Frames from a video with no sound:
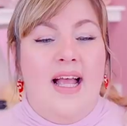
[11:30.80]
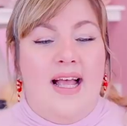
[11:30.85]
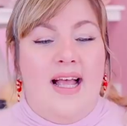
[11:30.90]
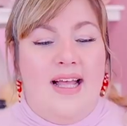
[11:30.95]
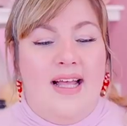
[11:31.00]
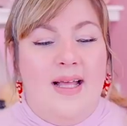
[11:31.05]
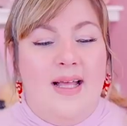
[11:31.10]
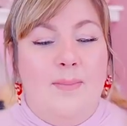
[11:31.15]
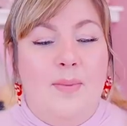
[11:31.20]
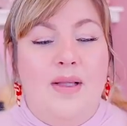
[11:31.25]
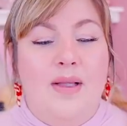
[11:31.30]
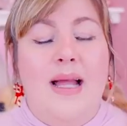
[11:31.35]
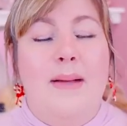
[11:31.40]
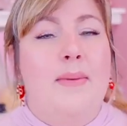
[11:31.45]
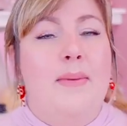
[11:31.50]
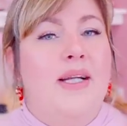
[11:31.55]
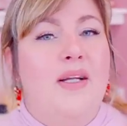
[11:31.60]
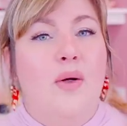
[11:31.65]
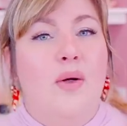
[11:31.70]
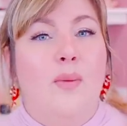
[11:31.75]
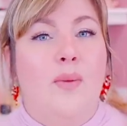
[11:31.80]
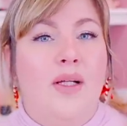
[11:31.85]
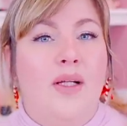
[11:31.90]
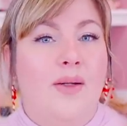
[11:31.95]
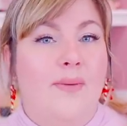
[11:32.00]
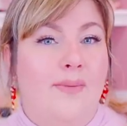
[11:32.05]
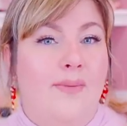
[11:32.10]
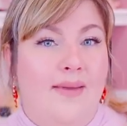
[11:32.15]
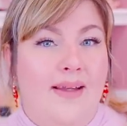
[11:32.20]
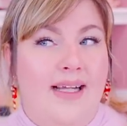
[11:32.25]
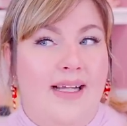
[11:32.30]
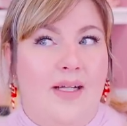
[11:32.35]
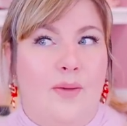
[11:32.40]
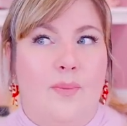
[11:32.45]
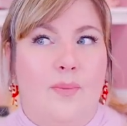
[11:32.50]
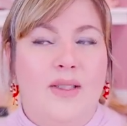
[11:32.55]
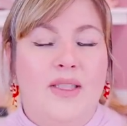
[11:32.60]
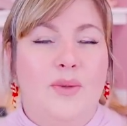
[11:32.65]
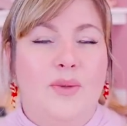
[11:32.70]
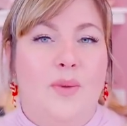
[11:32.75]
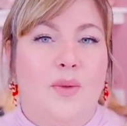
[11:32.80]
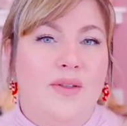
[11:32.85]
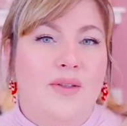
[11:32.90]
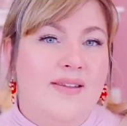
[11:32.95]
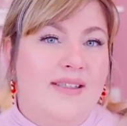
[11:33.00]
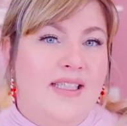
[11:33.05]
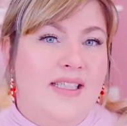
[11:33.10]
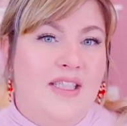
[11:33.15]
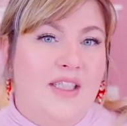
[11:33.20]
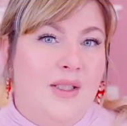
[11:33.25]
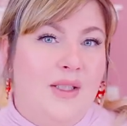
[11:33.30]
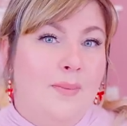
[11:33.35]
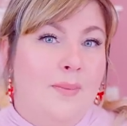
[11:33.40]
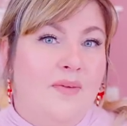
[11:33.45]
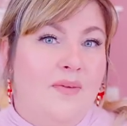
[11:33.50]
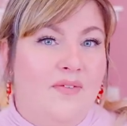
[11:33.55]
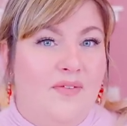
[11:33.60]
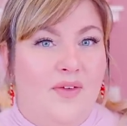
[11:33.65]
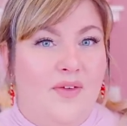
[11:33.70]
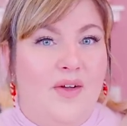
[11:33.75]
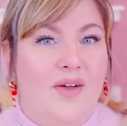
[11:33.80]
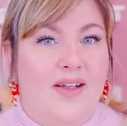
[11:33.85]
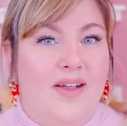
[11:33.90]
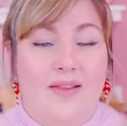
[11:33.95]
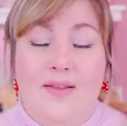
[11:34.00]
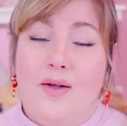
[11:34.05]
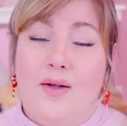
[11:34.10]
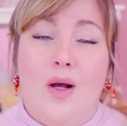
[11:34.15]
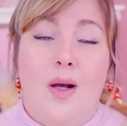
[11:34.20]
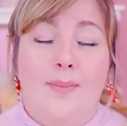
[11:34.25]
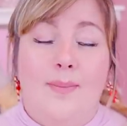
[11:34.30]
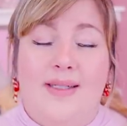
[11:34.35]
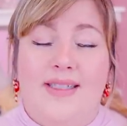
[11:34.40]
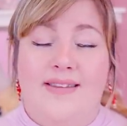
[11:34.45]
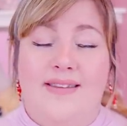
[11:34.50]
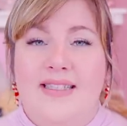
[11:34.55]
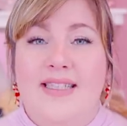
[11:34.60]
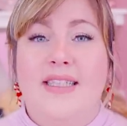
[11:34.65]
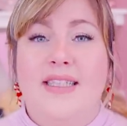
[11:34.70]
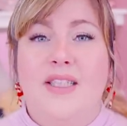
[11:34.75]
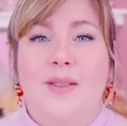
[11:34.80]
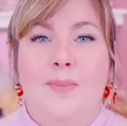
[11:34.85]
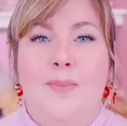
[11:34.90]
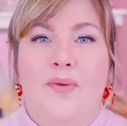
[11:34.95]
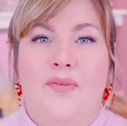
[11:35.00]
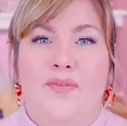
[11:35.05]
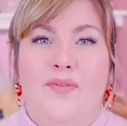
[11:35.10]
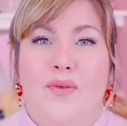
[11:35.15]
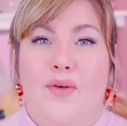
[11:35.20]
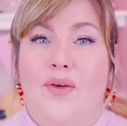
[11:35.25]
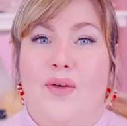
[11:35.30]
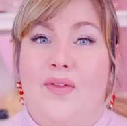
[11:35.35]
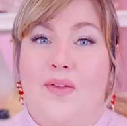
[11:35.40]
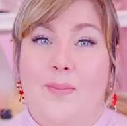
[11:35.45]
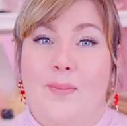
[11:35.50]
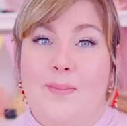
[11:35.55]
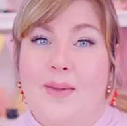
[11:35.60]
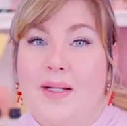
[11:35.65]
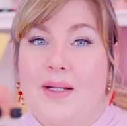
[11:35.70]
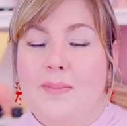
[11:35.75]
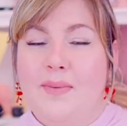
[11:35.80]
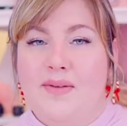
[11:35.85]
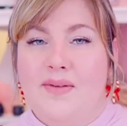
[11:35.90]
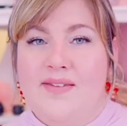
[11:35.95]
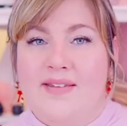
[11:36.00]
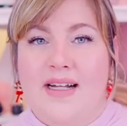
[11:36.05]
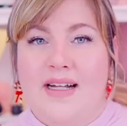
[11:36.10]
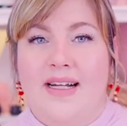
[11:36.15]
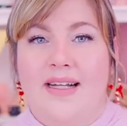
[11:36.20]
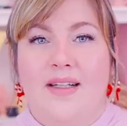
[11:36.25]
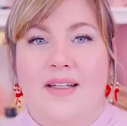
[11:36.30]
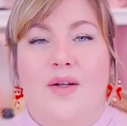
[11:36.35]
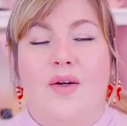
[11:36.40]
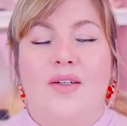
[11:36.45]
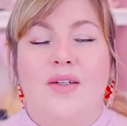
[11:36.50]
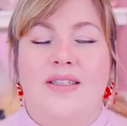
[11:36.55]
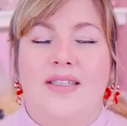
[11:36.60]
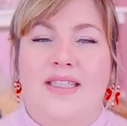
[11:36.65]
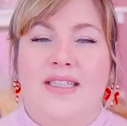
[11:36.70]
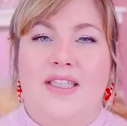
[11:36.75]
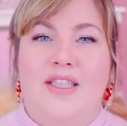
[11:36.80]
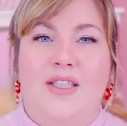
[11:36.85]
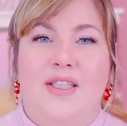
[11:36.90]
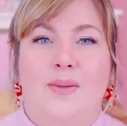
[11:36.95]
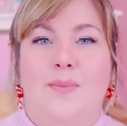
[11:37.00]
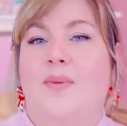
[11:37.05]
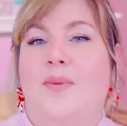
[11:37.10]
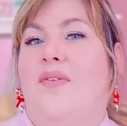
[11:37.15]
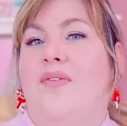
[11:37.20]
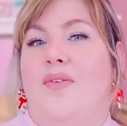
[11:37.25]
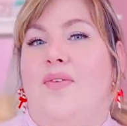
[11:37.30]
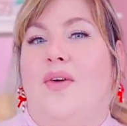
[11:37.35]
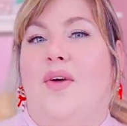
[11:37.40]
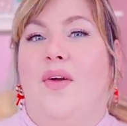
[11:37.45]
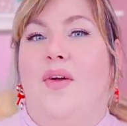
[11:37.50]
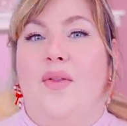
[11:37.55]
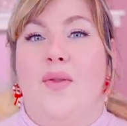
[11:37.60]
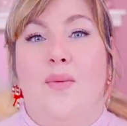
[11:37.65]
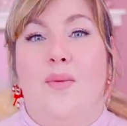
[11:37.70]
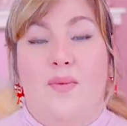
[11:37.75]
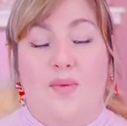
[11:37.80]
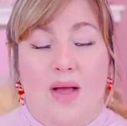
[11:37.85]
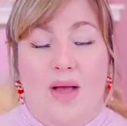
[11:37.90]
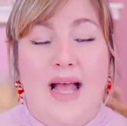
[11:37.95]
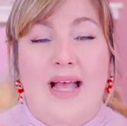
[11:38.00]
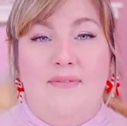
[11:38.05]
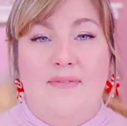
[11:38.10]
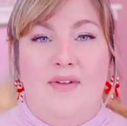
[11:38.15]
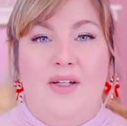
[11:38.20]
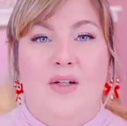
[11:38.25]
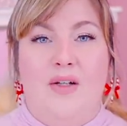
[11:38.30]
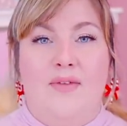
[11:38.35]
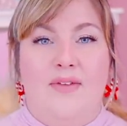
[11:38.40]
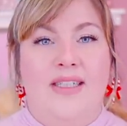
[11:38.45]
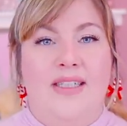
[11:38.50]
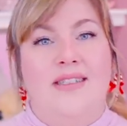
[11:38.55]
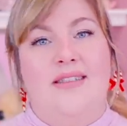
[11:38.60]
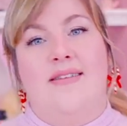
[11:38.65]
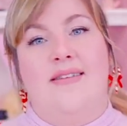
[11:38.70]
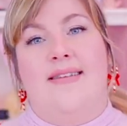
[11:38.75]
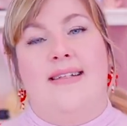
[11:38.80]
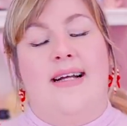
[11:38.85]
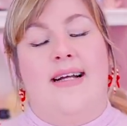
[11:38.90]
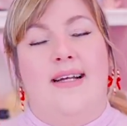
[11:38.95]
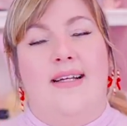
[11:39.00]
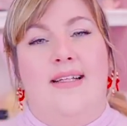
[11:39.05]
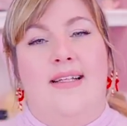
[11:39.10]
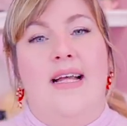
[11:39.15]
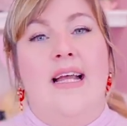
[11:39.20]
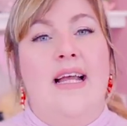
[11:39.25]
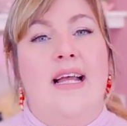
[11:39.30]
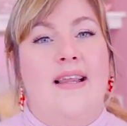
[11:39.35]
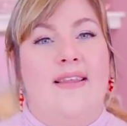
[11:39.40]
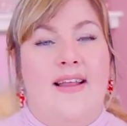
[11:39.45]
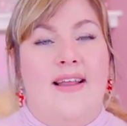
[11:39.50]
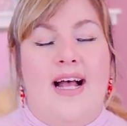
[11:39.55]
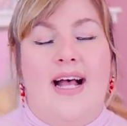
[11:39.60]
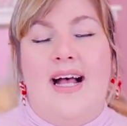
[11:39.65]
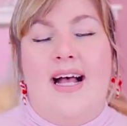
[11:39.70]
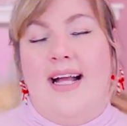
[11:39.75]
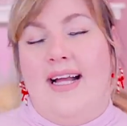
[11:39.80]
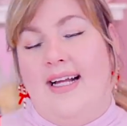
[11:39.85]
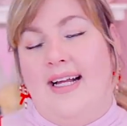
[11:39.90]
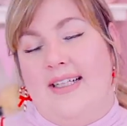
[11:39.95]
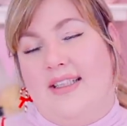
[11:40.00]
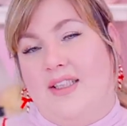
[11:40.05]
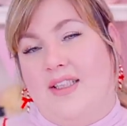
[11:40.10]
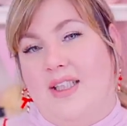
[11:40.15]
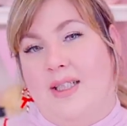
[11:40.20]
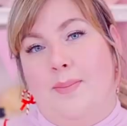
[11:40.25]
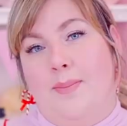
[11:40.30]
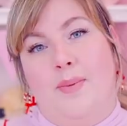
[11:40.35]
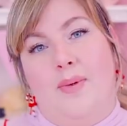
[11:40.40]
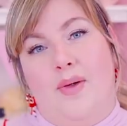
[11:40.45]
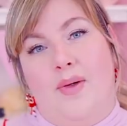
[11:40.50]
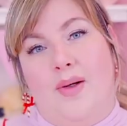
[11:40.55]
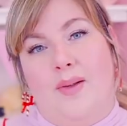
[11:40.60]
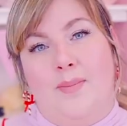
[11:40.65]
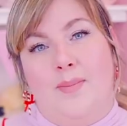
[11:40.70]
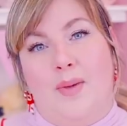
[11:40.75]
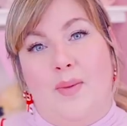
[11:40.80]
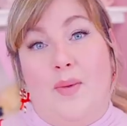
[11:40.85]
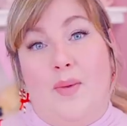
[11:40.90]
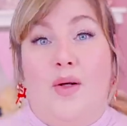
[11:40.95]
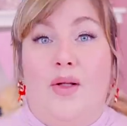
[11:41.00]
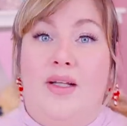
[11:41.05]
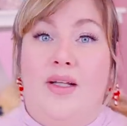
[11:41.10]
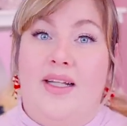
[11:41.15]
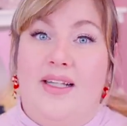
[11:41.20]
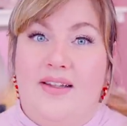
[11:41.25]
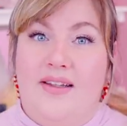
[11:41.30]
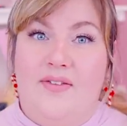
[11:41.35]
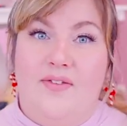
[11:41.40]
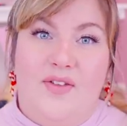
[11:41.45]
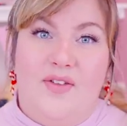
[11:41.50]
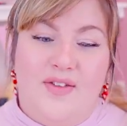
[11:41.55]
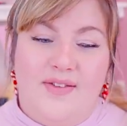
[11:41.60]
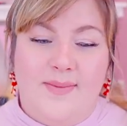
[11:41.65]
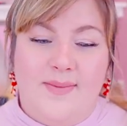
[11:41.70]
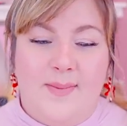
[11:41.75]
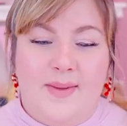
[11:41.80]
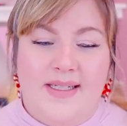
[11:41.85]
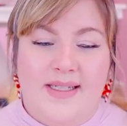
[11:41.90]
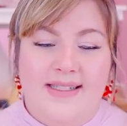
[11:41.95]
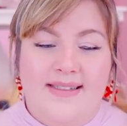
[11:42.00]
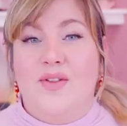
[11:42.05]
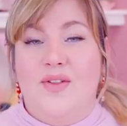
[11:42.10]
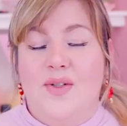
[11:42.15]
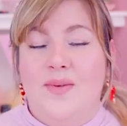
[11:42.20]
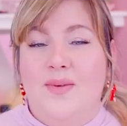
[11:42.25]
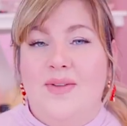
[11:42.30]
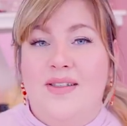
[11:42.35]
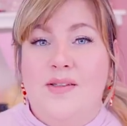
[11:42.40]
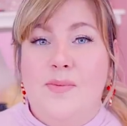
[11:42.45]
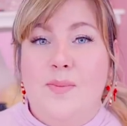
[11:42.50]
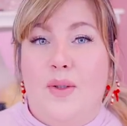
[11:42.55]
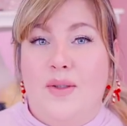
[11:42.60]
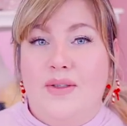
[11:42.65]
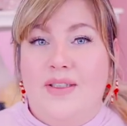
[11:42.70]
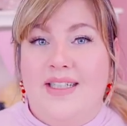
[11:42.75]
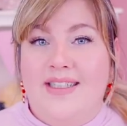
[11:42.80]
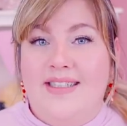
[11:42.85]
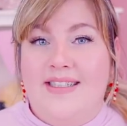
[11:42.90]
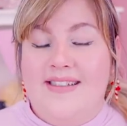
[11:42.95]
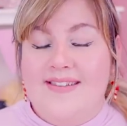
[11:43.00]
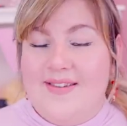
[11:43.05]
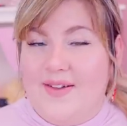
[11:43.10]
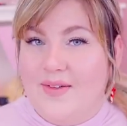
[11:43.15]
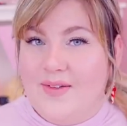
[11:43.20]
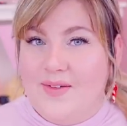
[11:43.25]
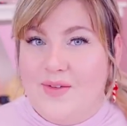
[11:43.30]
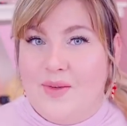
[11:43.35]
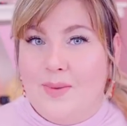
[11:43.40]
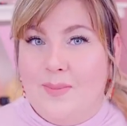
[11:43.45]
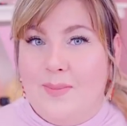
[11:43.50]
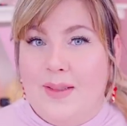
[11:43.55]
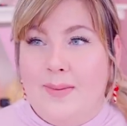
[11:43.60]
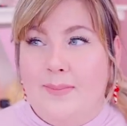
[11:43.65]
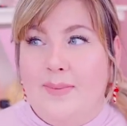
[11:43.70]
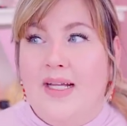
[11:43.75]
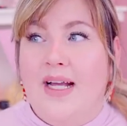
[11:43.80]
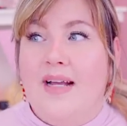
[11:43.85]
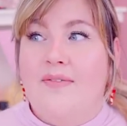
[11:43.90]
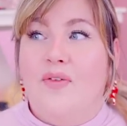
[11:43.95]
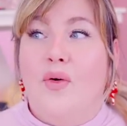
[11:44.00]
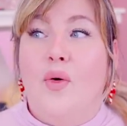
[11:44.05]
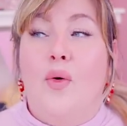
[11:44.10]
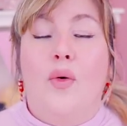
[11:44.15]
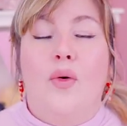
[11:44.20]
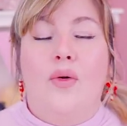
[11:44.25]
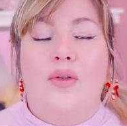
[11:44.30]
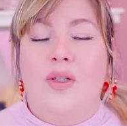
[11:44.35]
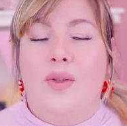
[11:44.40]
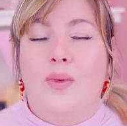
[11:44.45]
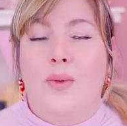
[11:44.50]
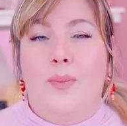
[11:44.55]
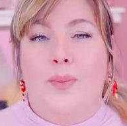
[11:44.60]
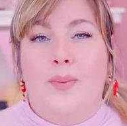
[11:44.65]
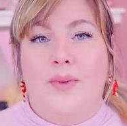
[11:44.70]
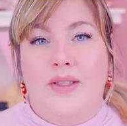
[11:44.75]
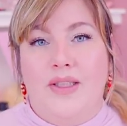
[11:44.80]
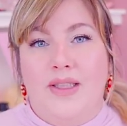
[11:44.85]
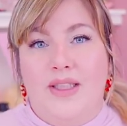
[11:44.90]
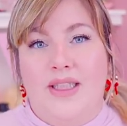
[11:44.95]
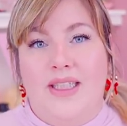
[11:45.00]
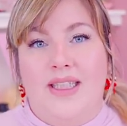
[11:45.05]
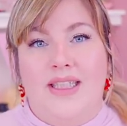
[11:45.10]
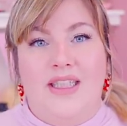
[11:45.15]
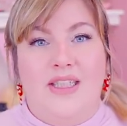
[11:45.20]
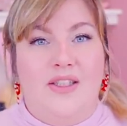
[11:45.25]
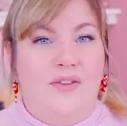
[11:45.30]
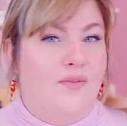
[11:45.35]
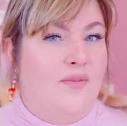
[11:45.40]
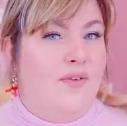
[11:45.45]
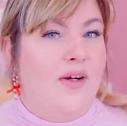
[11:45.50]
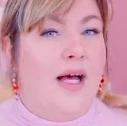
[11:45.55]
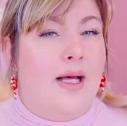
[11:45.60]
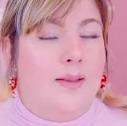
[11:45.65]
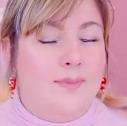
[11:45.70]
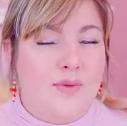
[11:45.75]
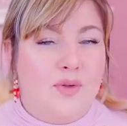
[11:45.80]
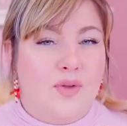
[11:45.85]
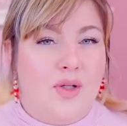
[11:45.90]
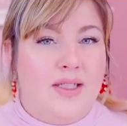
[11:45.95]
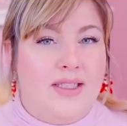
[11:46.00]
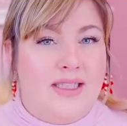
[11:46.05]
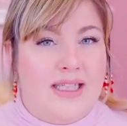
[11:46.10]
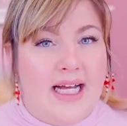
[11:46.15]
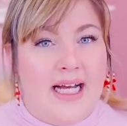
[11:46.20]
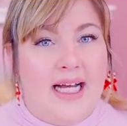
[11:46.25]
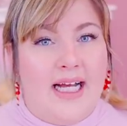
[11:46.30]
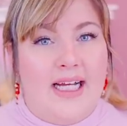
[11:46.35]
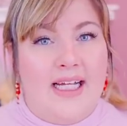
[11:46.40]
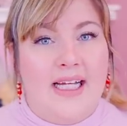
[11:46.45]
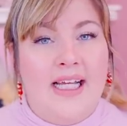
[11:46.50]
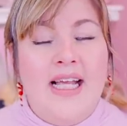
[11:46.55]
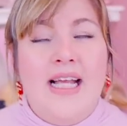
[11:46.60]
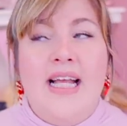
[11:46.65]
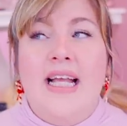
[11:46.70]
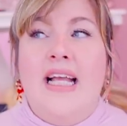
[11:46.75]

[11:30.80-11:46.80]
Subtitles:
But let me know what you think. Which one did you prefer in the comments? Did you prefer the minimal style, or did you prefer the heavy green style that I actually put on my wall in the first place? Doing this project has also made me have a whole new appreciation for abstract art.